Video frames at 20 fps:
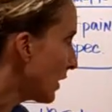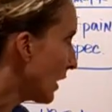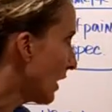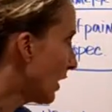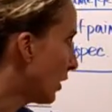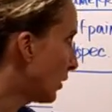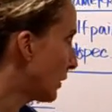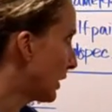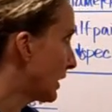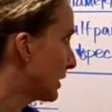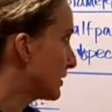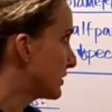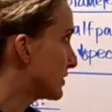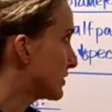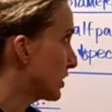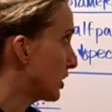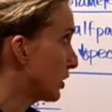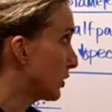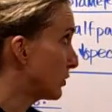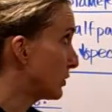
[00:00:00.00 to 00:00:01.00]
Okay,
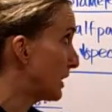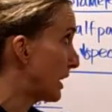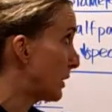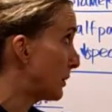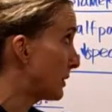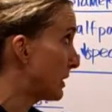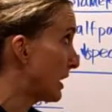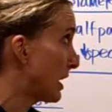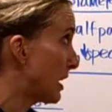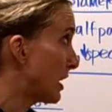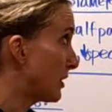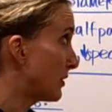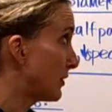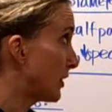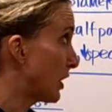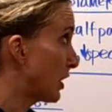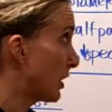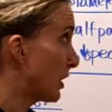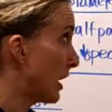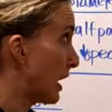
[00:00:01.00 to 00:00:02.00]
so now we have
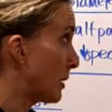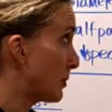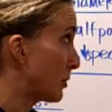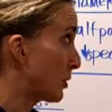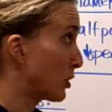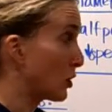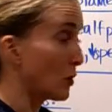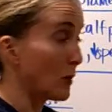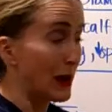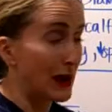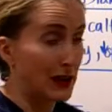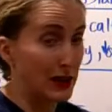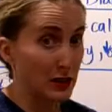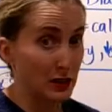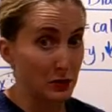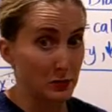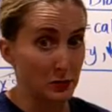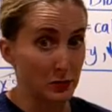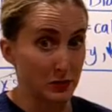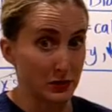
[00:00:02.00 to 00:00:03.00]
our
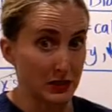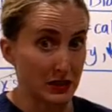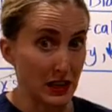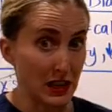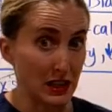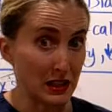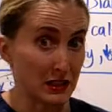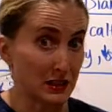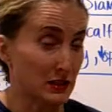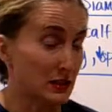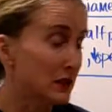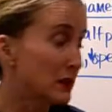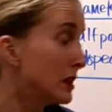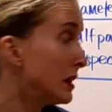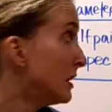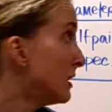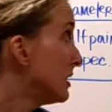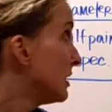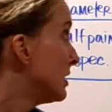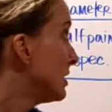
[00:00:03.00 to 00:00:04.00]
hypercoagulable states.
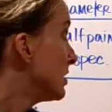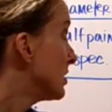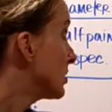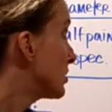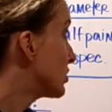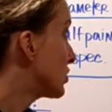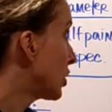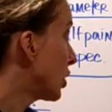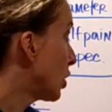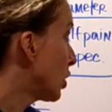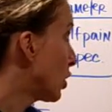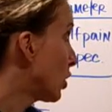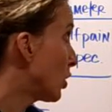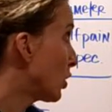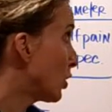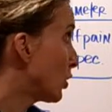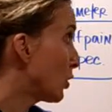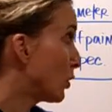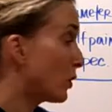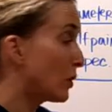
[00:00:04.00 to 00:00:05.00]

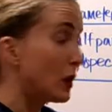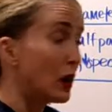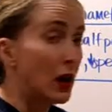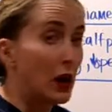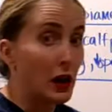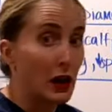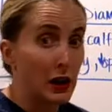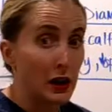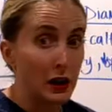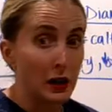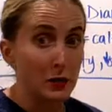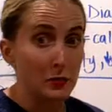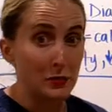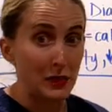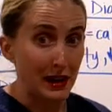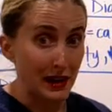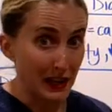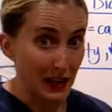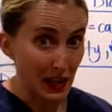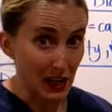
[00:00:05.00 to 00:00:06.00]
So
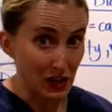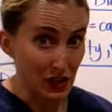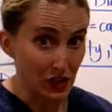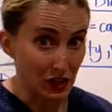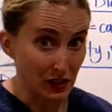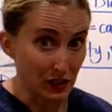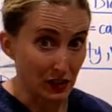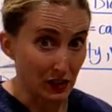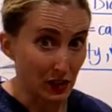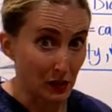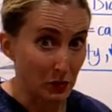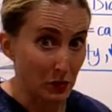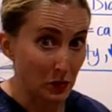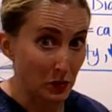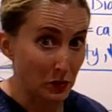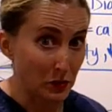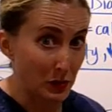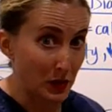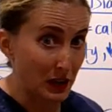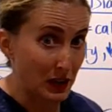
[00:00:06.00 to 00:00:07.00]
medication, the number
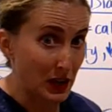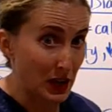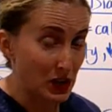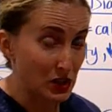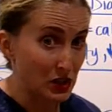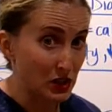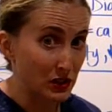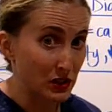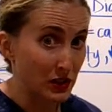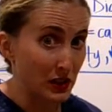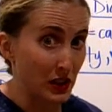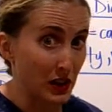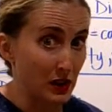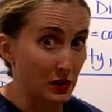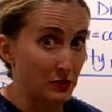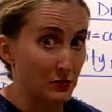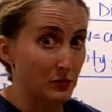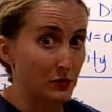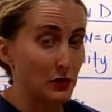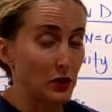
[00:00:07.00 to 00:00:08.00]
one medication that
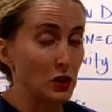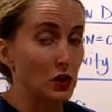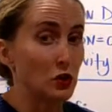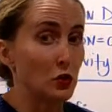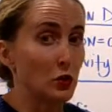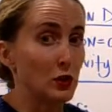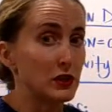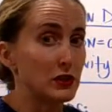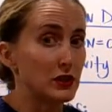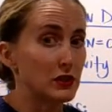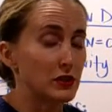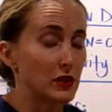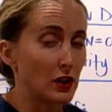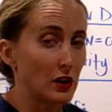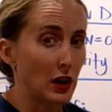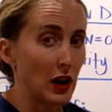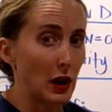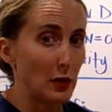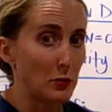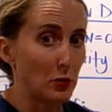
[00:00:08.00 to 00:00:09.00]
kind of increases our
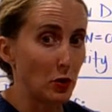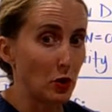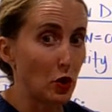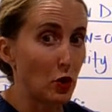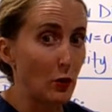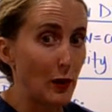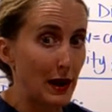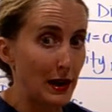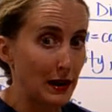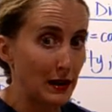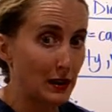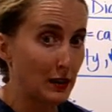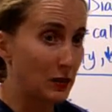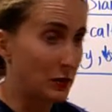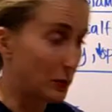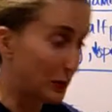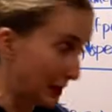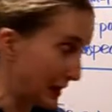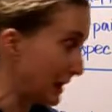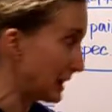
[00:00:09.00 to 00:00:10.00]

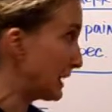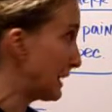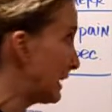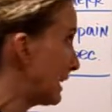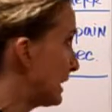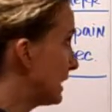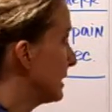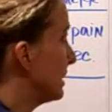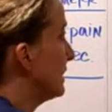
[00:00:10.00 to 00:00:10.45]
hypercoagulability